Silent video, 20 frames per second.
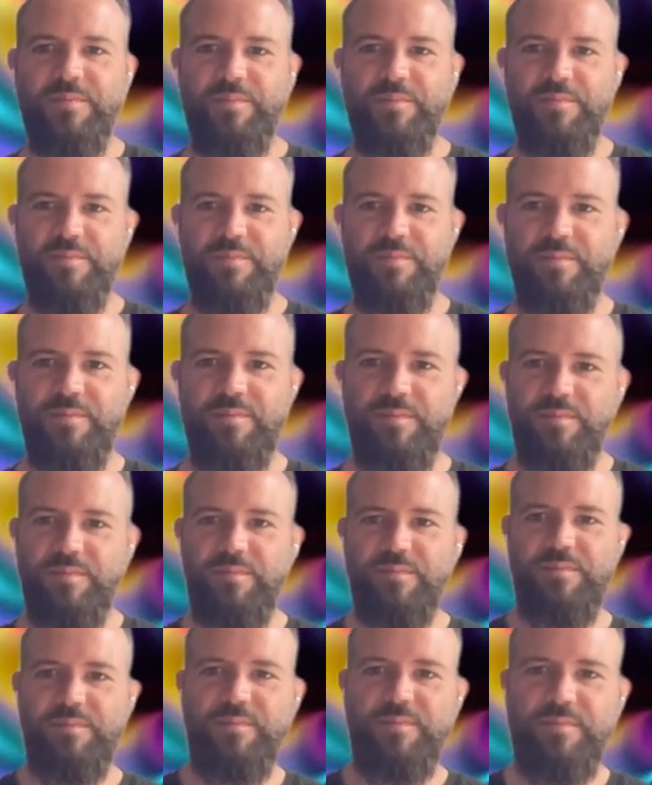
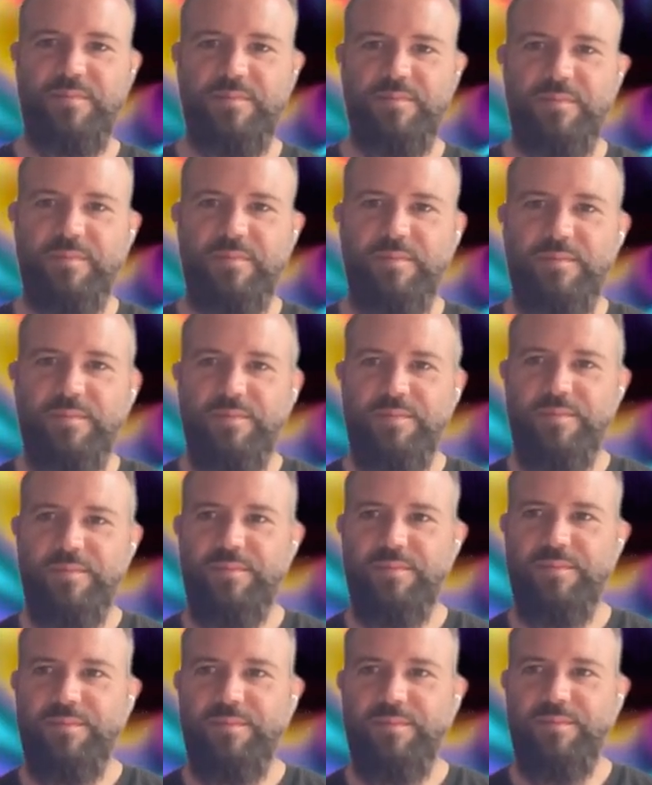
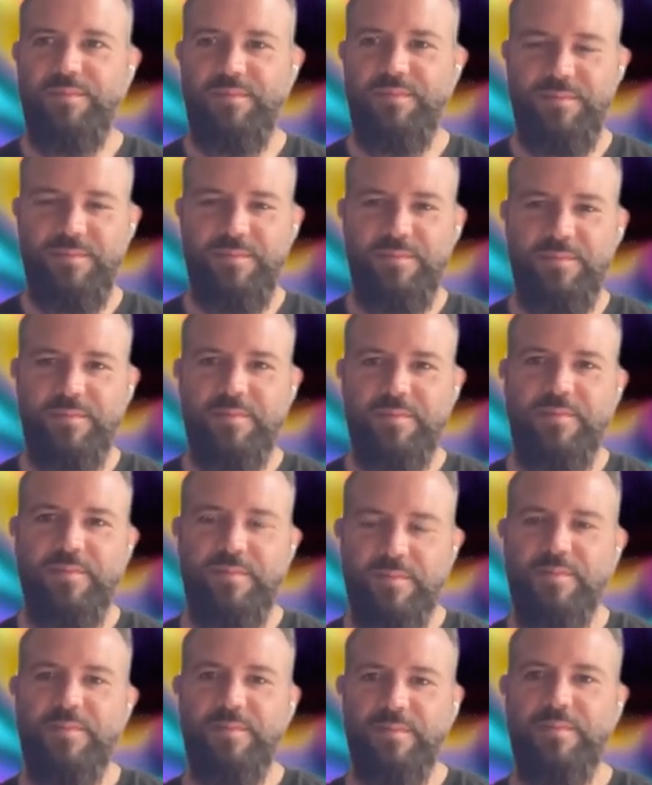
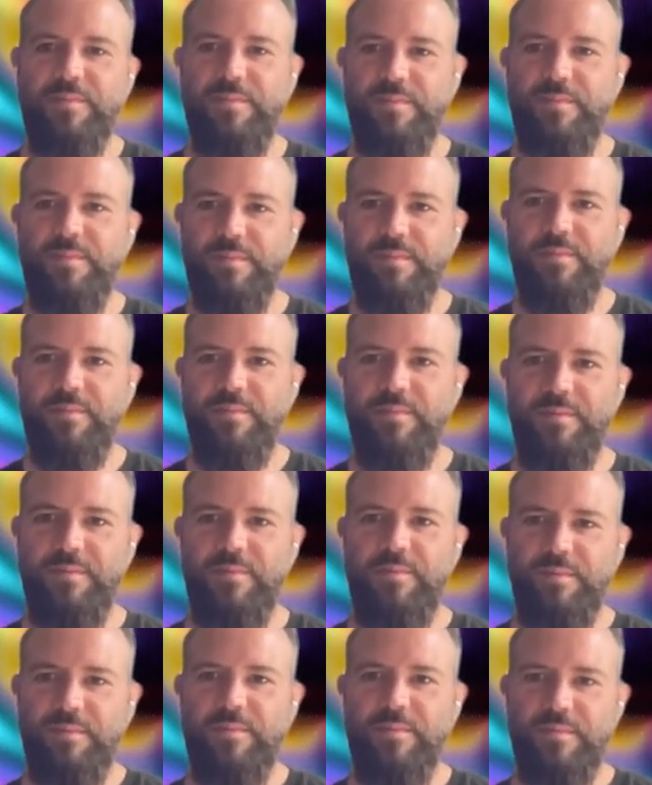
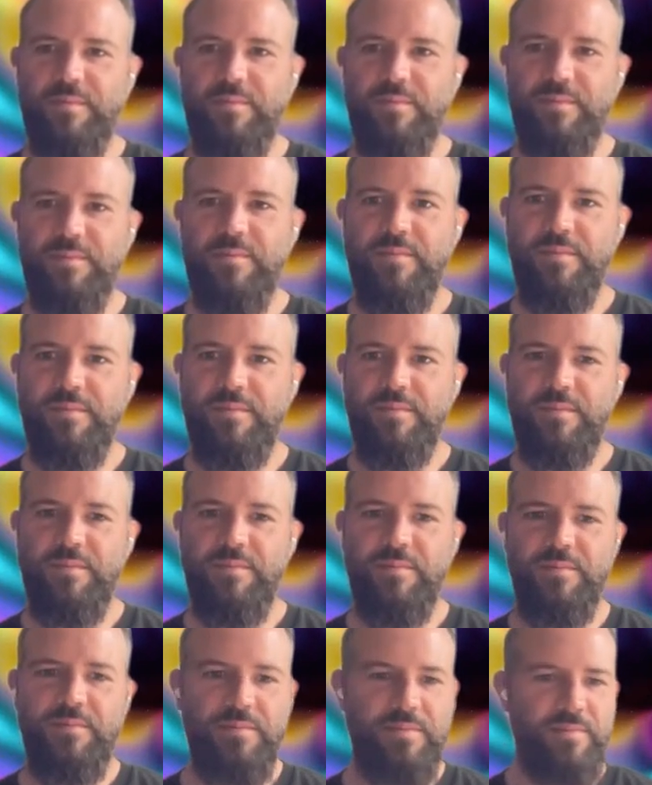
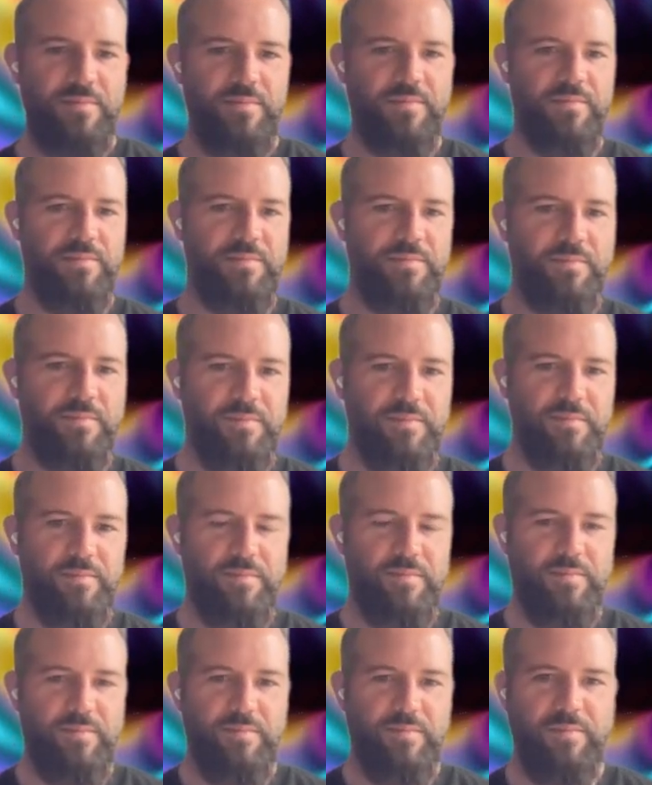
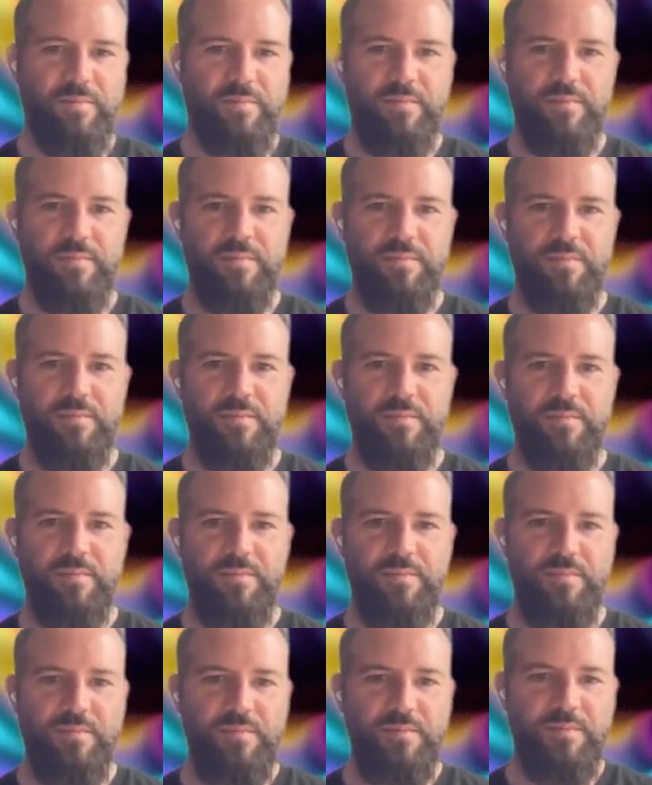
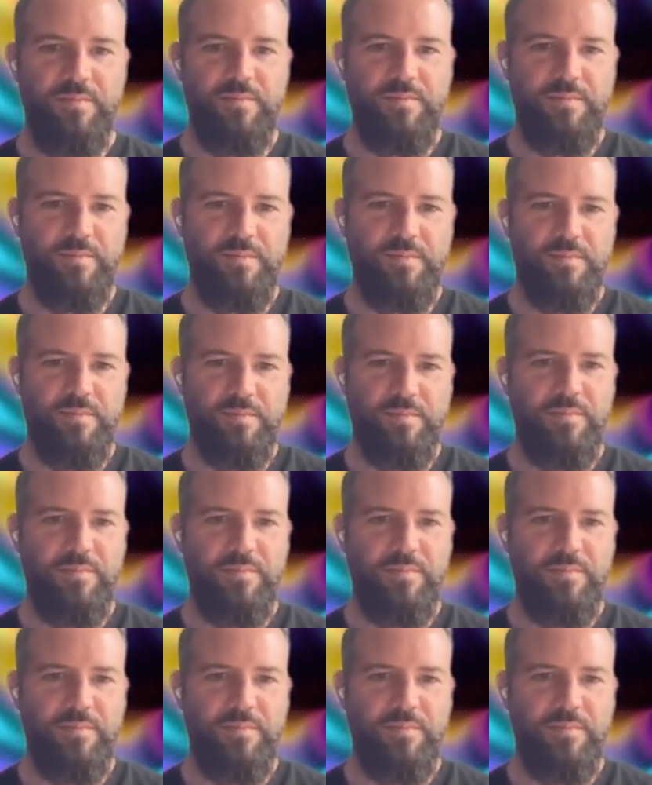[no speech]